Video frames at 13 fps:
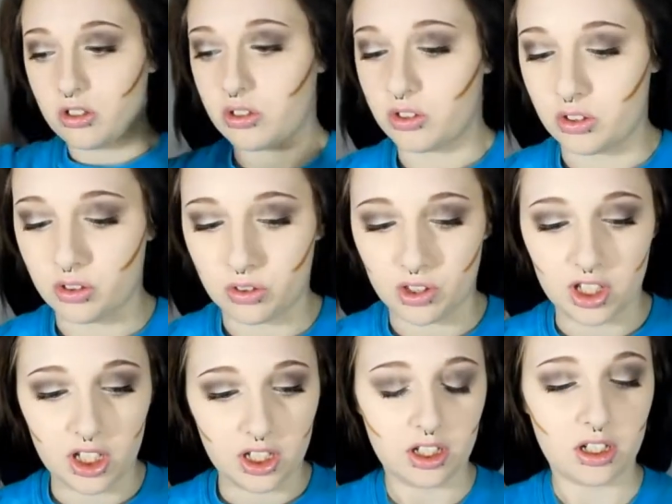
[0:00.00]
So
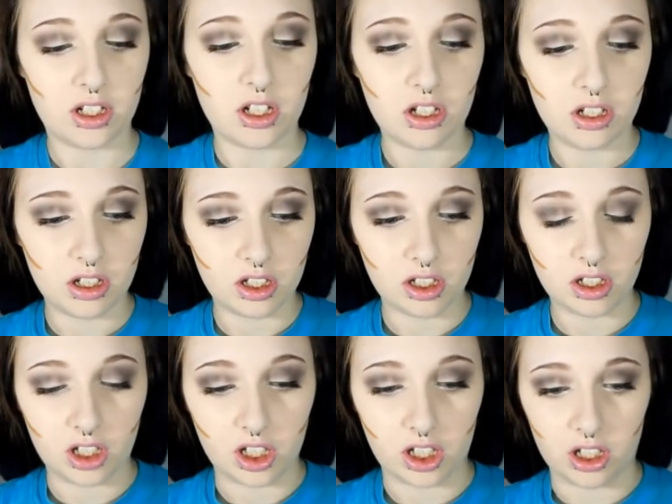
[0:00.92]
then
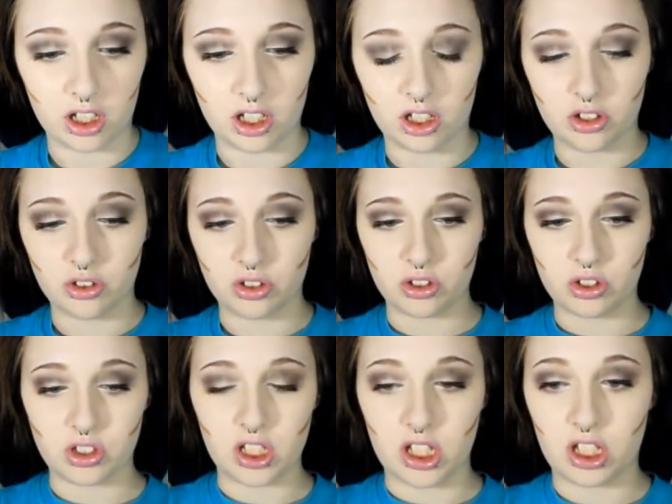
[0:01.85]
I
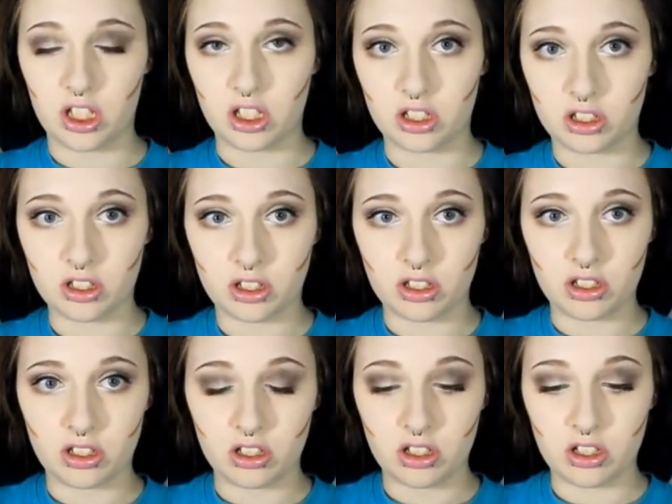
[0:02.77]
just take
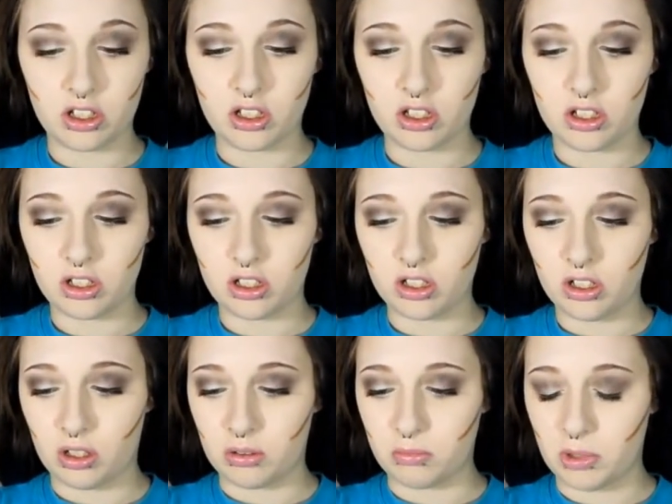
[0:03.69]

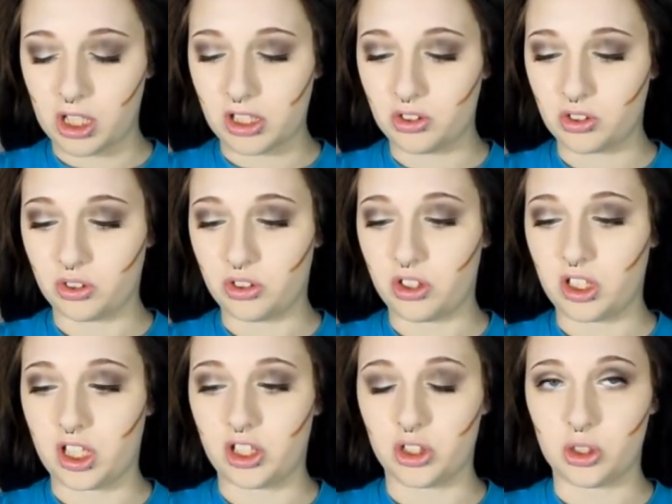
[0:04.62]
my
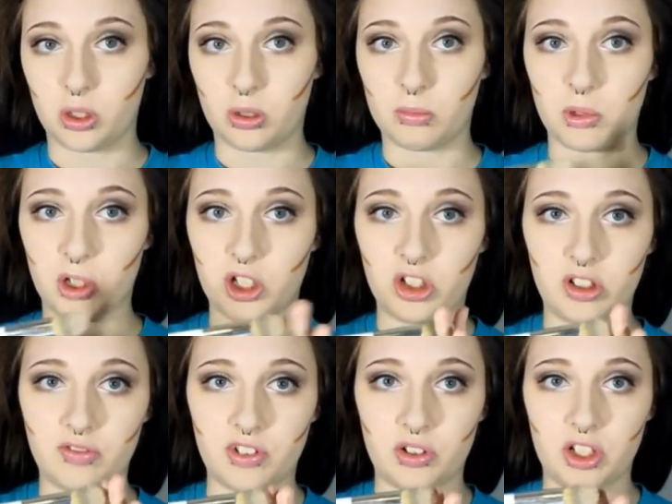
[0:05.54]
Sonia Kashuk
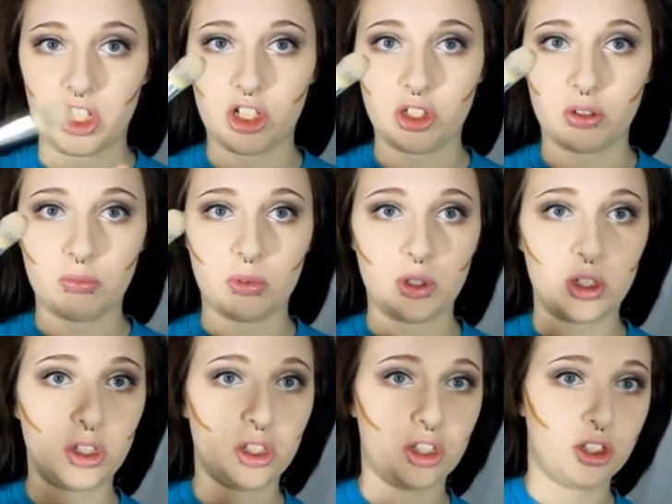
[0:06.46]
pointed foundation
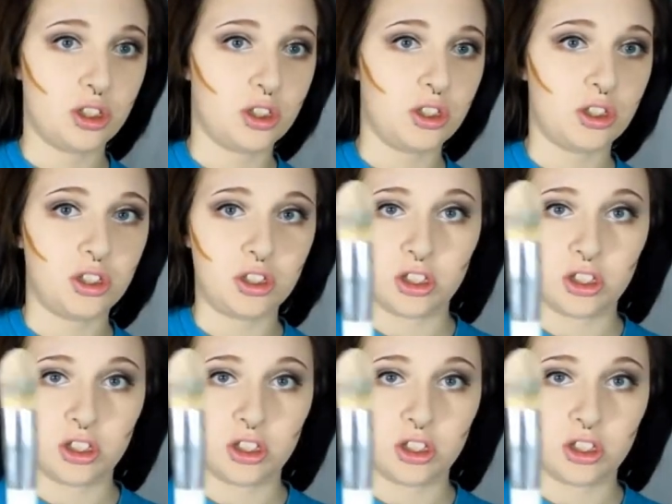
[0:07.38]
brush,